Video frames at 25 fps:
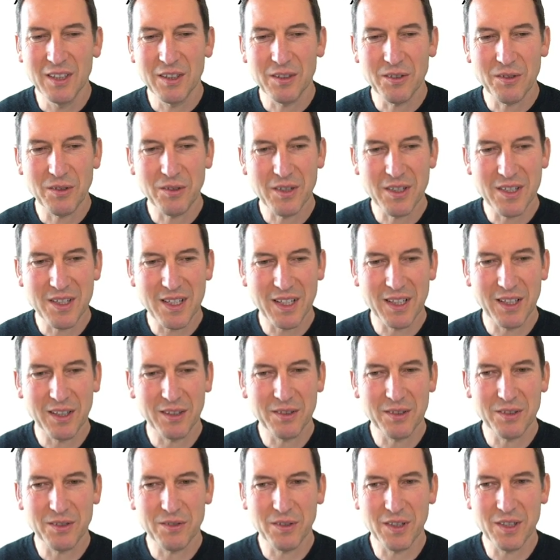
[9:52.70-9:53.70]
Turns
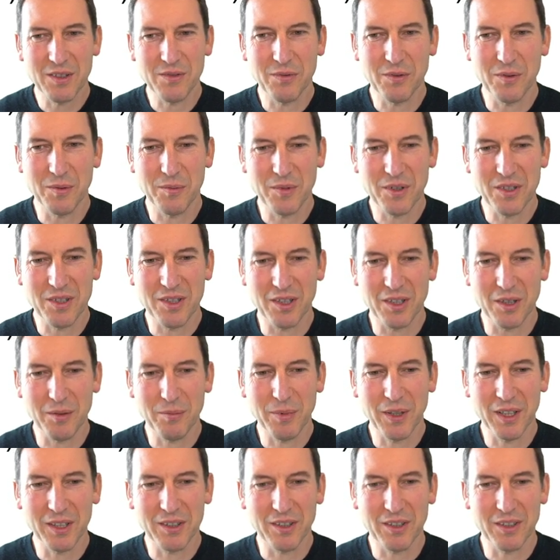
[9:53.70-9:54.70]
out transformers are
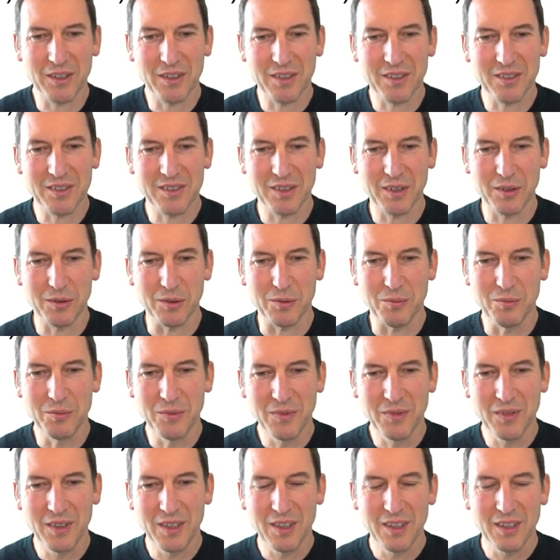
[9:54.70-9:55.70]
better. So
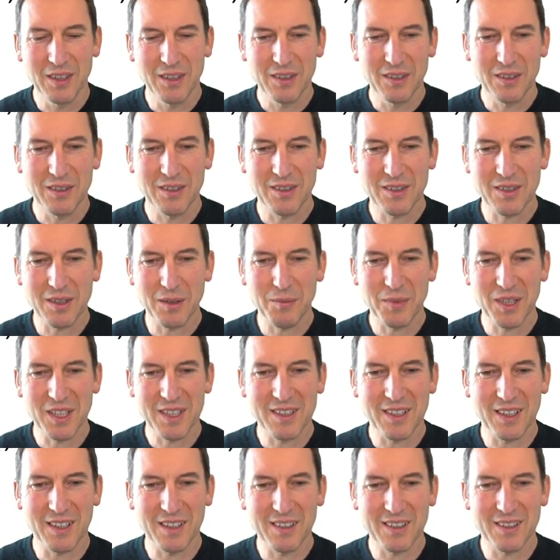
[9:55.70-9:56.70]
to some
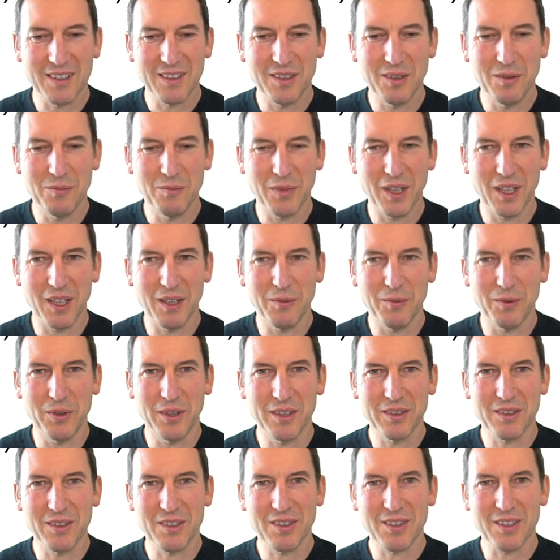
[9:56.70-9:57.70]
extent, you may
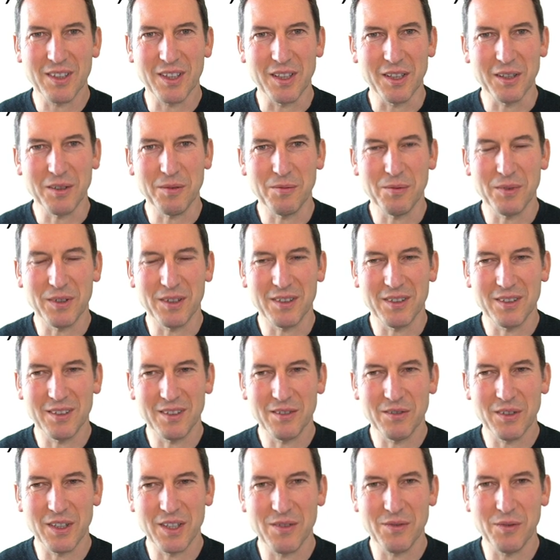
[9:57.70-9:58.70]
want to start with
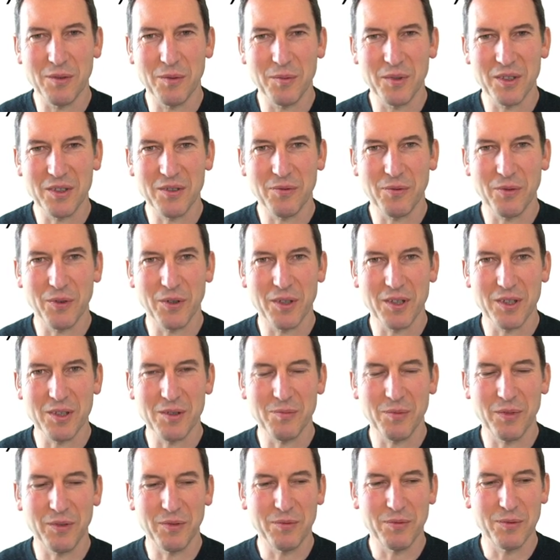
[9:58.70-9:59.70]
transformers
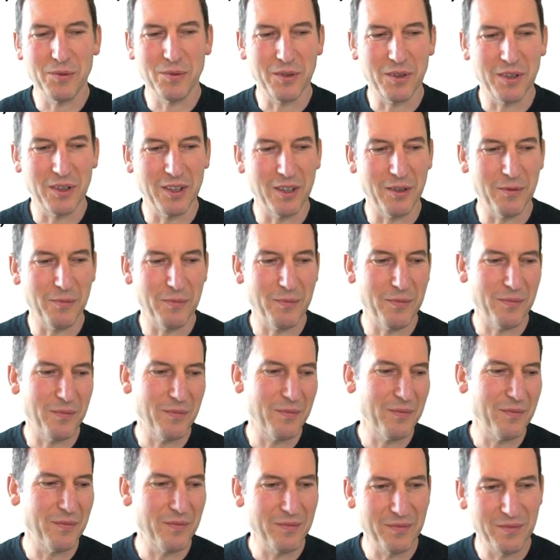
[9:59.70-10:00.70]
first before
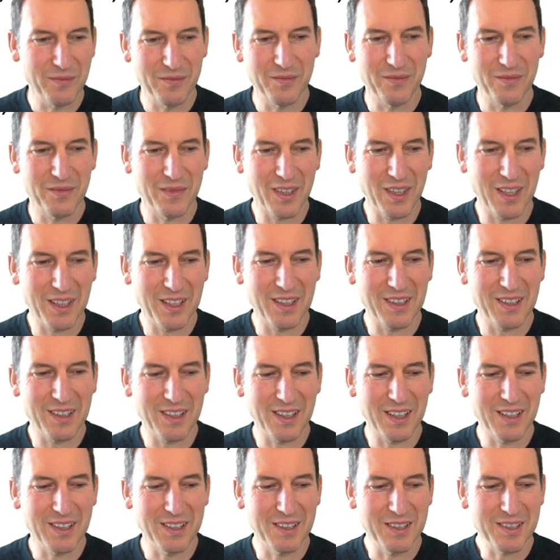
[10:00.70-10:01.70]

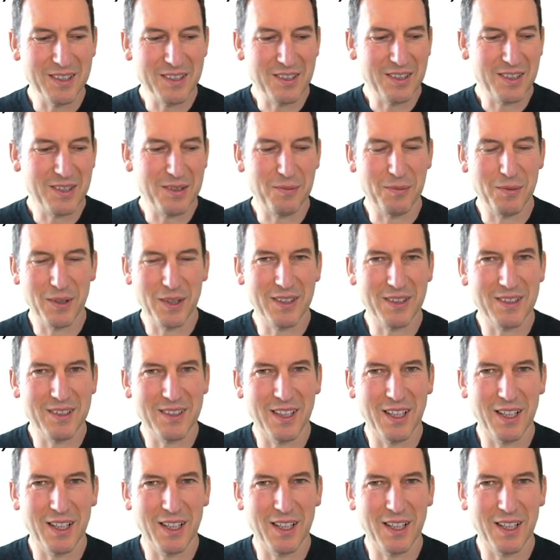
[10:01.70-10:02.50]
anything else, just because they